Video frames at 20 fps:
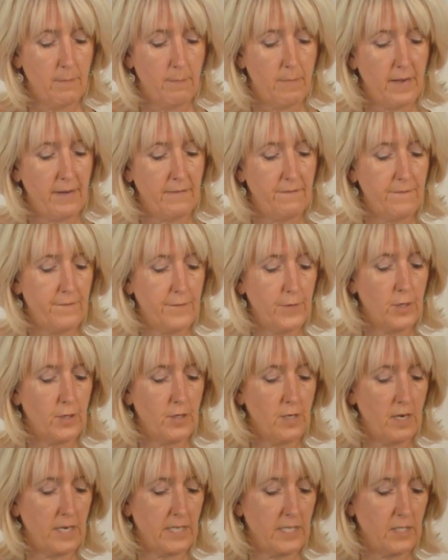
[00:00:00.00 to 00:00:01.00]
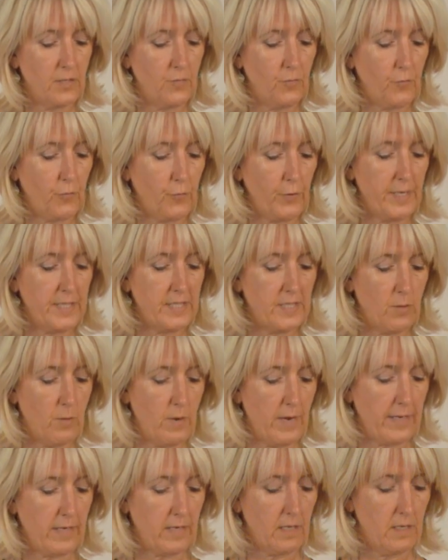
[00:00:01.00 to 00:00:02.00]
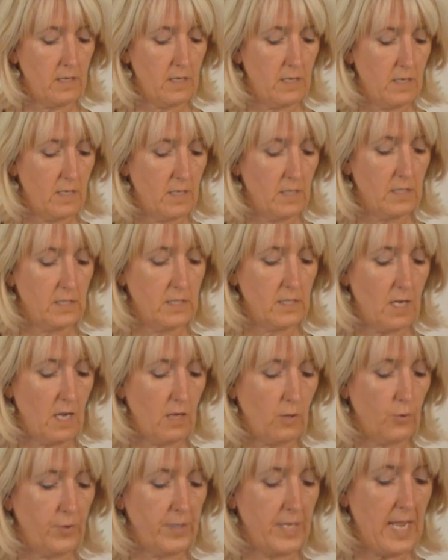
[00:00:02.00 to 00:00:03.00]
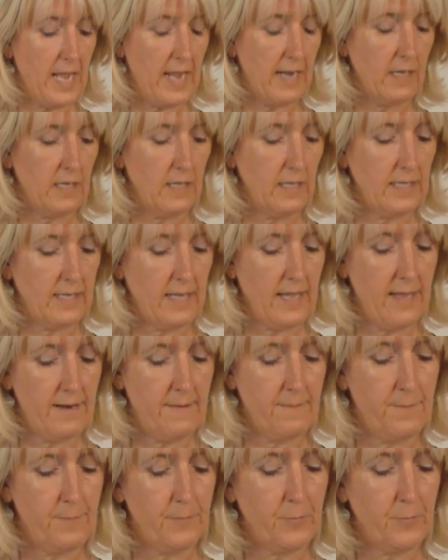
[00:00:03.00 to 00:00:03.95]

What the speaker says: my foot nice and free so I can circle the ankle again.